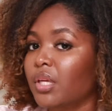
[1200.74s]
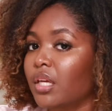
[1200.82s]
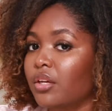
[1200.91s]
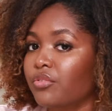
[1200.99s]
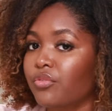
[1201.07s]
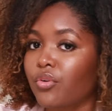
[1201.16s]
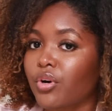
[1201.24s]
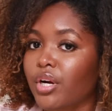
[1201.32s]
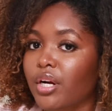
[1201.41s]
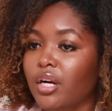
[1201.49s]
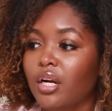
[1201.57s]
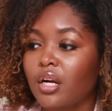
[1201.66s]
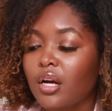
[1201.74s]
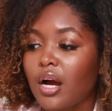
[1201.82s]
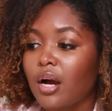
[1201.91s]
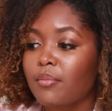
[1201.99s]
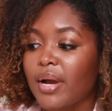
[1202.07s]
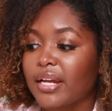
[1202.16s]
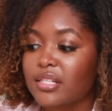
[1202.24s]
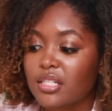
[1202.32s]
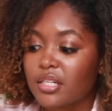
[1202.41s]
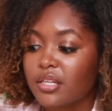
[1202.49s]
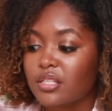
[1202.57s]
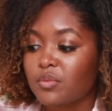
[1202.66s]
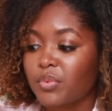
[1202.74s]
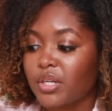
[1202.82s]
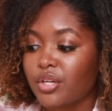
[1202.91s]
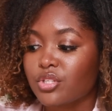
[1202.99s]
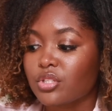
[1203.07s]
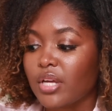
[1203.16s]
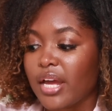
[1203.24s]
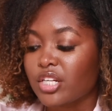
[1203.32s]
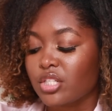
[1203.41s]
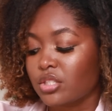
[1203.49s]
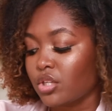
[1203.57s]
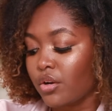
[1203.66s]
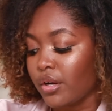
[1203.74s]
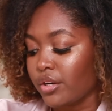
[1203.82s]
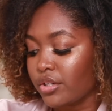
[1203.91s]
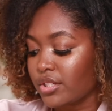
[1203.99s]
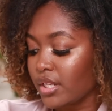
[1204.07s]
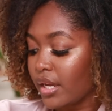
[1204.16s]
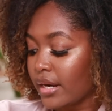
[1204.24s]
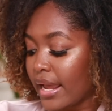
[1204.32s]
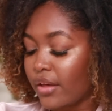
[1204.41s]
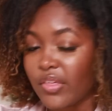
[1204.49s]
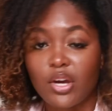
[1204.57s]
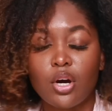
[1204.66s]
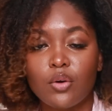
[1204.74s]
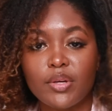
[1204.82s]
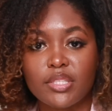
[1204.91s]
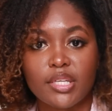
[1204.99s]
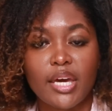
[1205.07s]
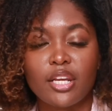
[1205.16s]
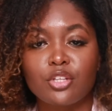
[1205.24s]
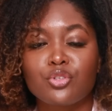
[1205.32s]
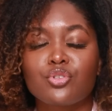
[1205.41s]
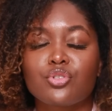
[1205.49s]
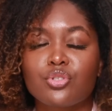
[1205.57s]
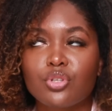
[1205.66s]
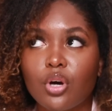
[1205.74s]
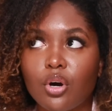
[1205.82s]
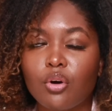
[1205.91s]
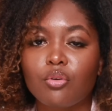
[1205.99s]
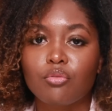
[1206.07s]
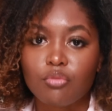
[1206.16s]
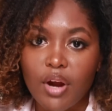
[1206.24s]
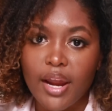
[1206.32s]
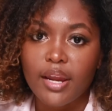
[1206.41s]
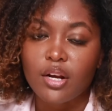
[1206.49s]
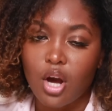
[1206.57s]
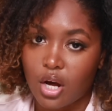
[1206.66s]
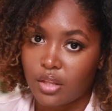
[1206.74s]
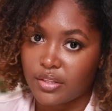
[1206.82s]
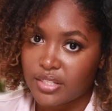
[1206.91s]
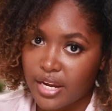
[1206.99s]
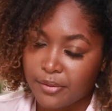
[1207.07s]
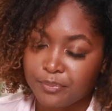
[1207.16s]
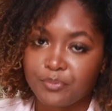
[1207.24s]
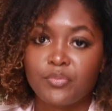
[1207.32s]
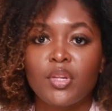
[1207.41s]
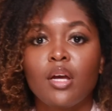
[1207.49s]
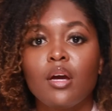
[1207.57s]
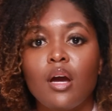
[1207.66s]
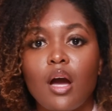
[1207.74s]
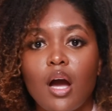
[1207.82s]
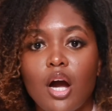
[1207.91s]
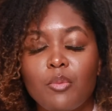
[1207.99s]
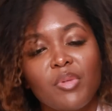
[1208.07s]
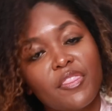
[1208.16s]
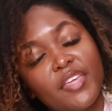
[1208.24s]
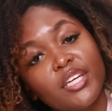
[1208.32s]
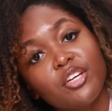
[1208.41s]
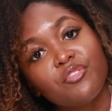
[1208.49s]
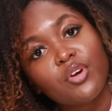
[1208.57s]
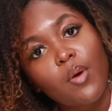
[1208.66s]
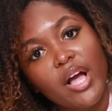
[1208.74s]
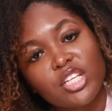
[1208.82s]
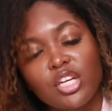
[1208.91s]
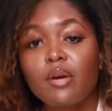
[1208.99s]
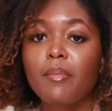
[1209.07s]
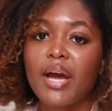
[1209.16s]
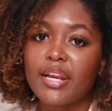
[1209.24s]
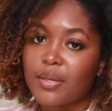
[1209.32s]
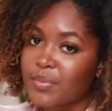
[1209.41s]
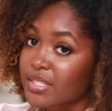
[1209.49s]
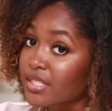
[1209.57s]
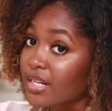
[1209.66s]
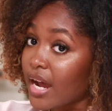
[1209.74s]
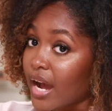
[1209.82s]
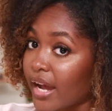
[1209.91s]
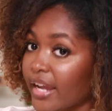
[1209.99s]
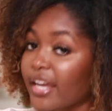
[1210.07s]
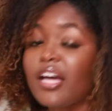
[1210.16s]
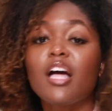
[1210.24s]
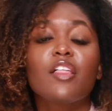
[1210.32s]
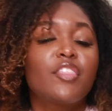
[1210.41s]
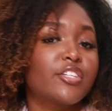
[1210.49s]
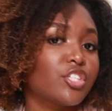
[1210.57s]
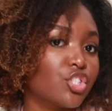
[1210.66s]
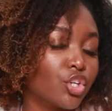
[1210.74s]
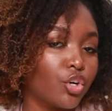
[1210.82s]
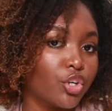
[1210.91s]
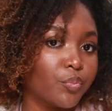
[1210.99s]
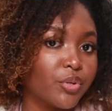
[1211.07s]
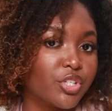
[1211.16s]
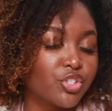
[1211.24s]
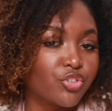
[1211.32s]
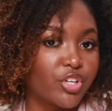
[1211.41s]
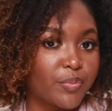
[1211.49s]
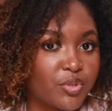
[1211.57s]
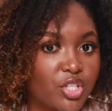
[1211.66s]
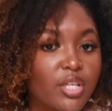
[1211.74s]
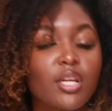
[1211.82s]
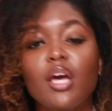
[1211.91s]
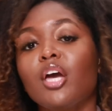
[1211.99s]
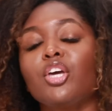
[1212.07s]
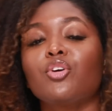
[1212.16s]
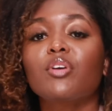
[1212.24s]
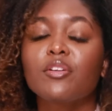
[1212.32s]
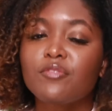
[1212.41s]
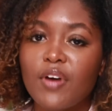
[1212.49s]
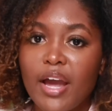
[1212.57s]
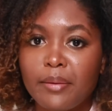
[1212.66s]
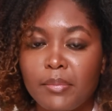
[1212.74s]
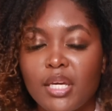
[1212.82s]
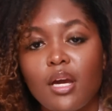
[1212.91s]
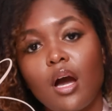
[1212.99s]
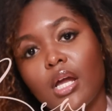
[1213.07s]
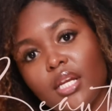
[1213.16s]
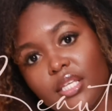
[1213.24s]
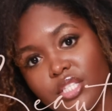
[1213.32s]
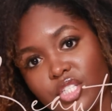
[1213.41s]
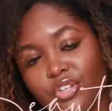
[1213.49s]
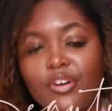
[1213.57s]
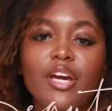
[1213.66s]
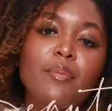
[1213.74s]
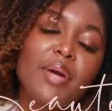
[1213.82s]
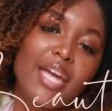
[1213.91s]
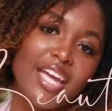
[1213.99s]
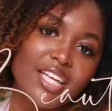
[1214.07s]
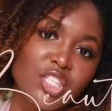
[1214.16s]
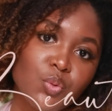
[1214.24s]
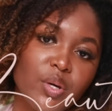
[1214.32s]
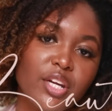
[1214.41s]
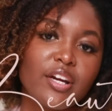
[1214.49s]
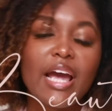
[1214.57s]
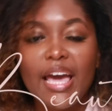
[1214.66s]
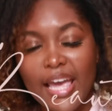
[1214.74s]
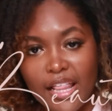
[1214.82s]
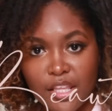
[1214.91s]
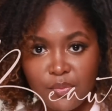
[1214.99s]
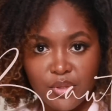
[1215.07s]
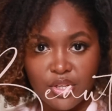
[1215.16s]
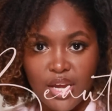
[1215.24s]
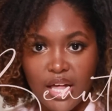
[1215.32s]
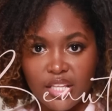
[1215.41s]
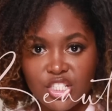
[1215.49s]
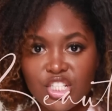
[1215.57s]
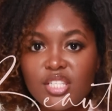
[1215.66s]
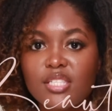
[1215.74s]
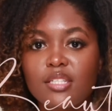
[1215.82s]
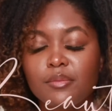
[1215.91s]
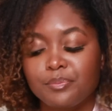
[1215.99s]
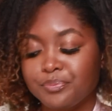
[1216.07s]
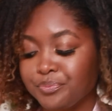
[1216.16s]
me for ideas, because I just don't understand how they always get it so right all the time. Thank you for watching. My name is Nye. This is The Golden Prescription. You can find me on Instagram and Twitter at LA Beautyologist.